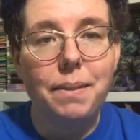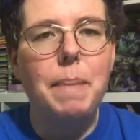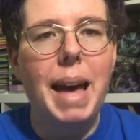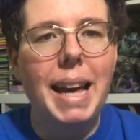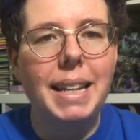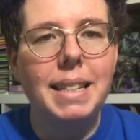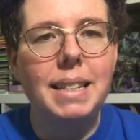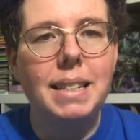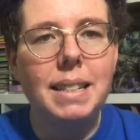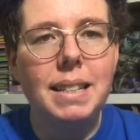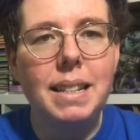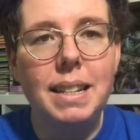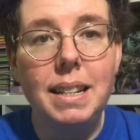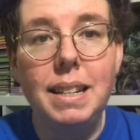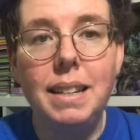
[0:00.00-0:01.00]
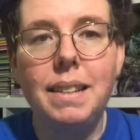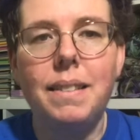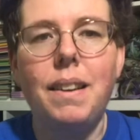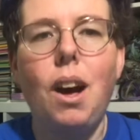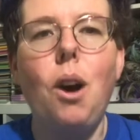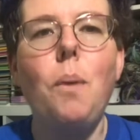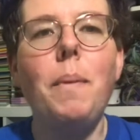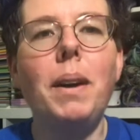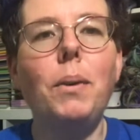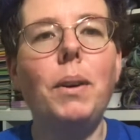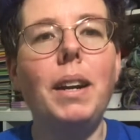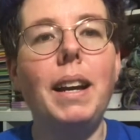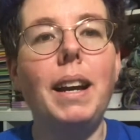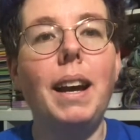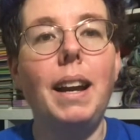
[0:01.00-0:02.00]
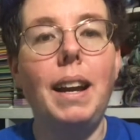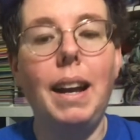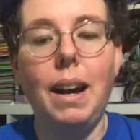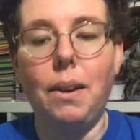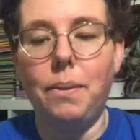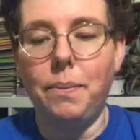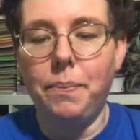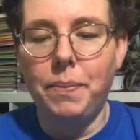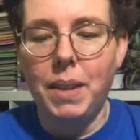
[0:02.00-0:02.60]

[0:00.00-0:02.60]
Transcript: Patented. Oh my word, I got it out.